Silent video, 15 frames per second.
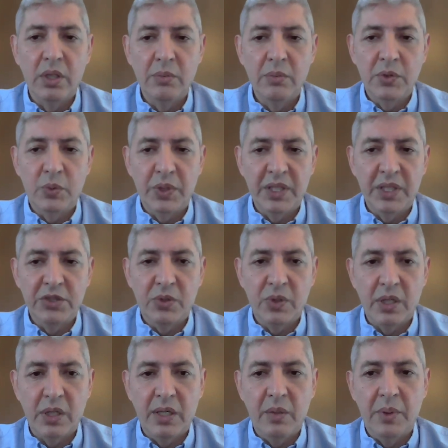between Israel
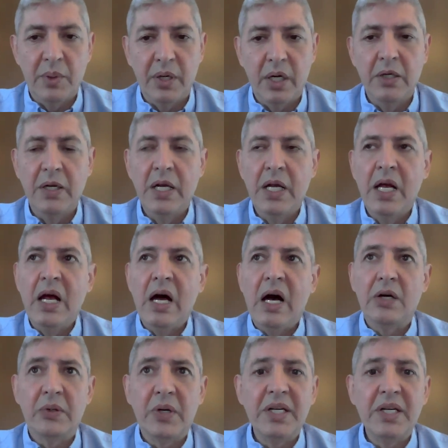and Lebanon
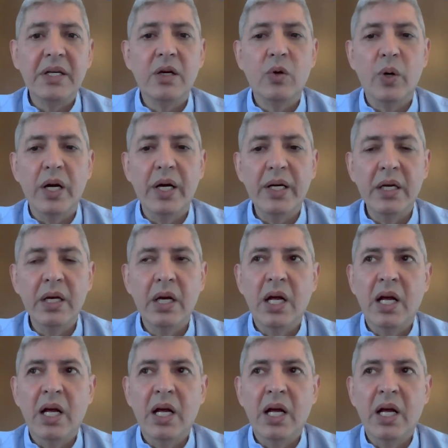are running away.